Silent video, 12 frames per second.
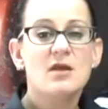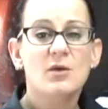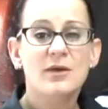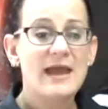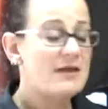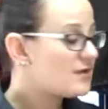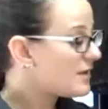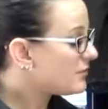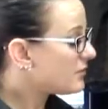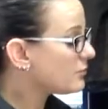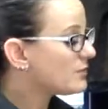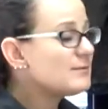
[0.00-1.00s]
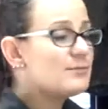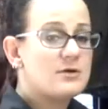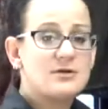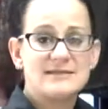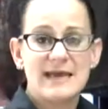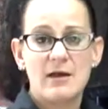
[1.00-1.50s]
Okay, I've got the 3
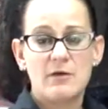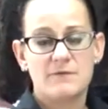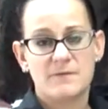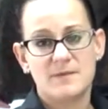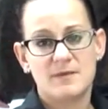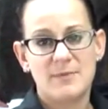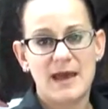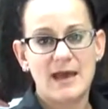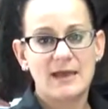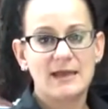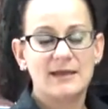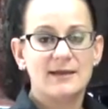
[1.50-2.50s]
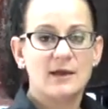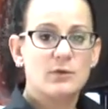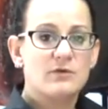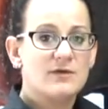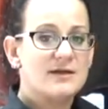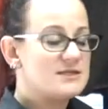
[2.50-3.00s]
bolts out from the back, and now
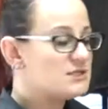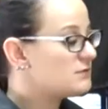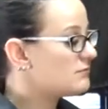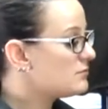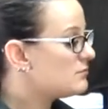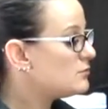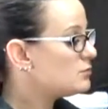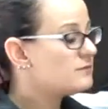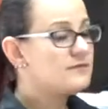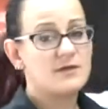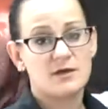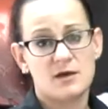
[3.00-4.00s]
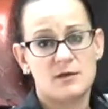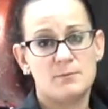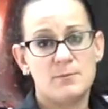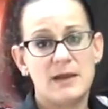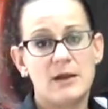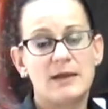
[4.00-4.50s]
we're ready to remove the
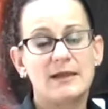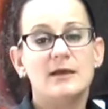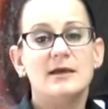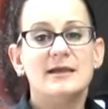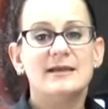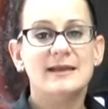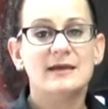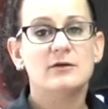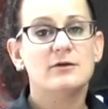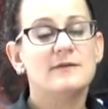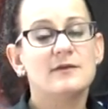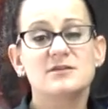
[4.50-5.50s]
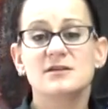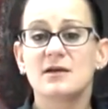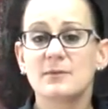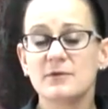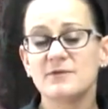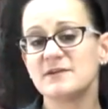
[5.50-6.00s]
hub bearing. Now, there's a
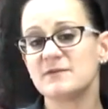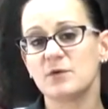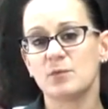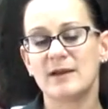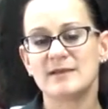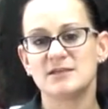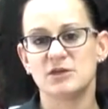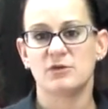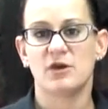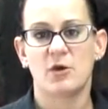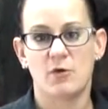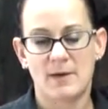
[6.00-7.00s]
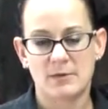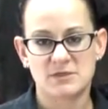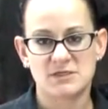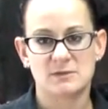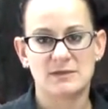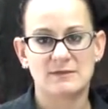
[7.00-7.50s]
number of different ways that you can go about
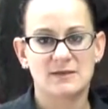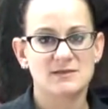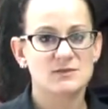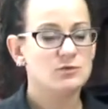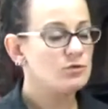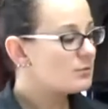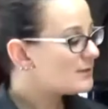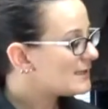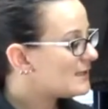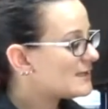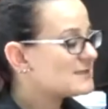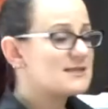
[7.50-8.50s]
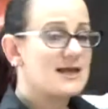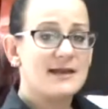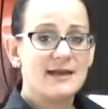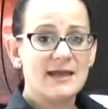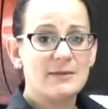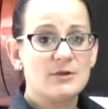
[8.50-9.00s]
doing this. Normally, a
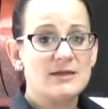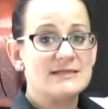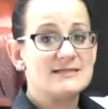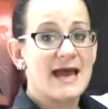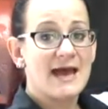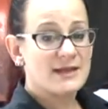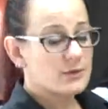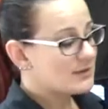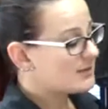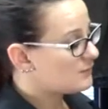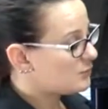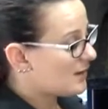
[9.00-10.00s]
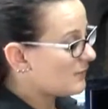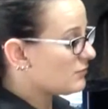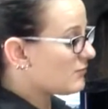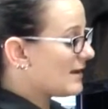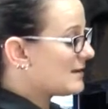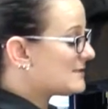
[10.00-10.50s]
slide hammer is adequate if you have the
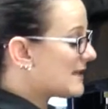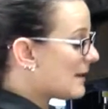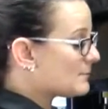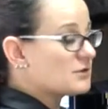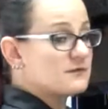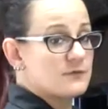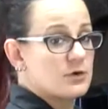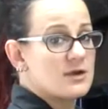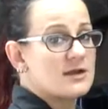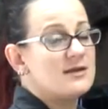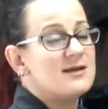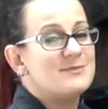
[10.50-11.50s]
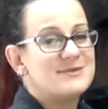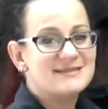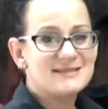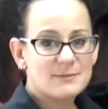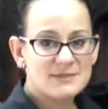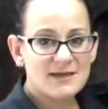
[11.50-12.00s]
right adapter for it, but
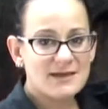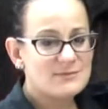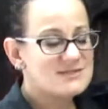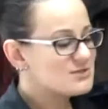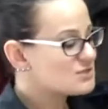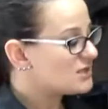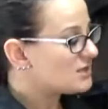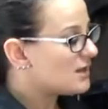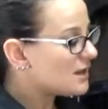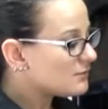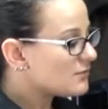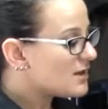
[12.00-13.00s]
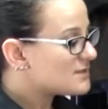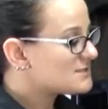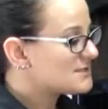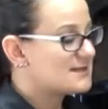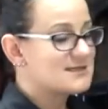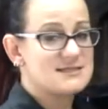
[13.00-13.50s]
sometimes there's a lot of
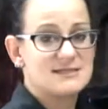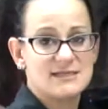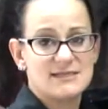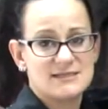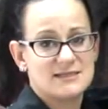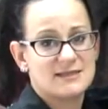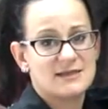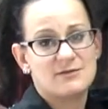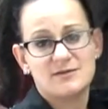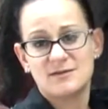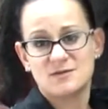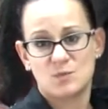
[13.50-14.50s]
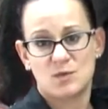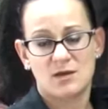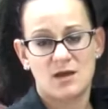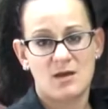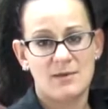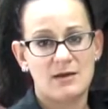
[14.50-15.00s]
rust and it's seized in there and doesn't want
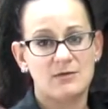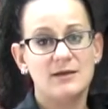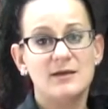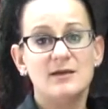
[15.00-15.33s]
to come out.